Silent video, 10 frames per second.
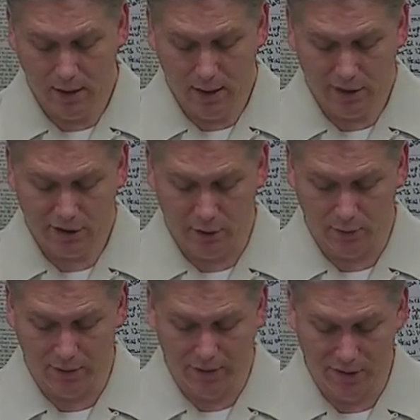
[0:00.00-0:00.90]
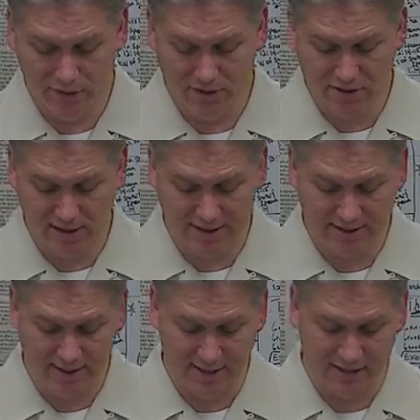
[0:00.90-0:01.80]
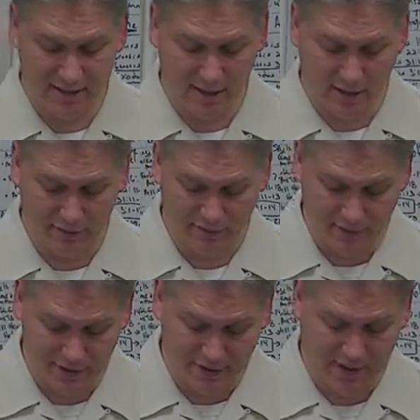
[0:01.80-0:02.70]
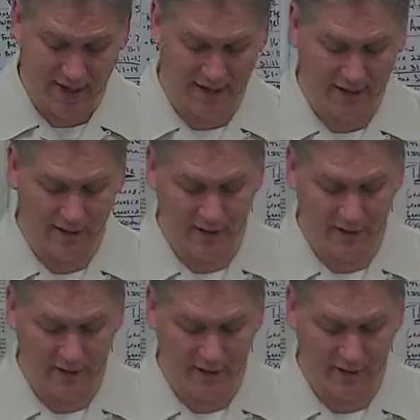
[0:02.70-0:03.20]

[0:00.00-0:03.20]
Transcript: So interesting, it says of the day,